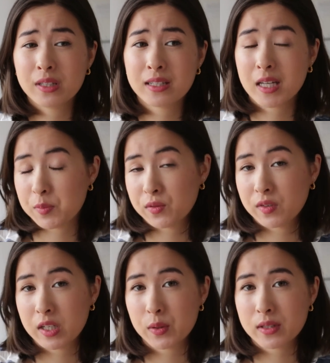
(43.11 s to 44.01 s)
these types
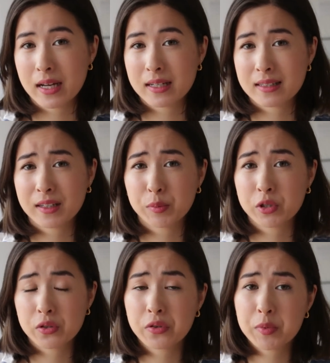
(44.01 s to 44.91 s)
of videos as like a
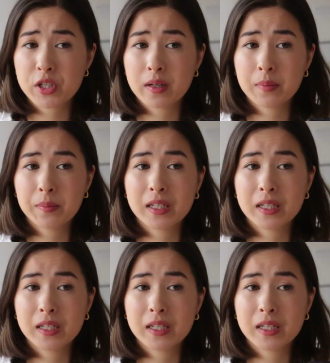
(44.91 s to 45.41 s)
prescription,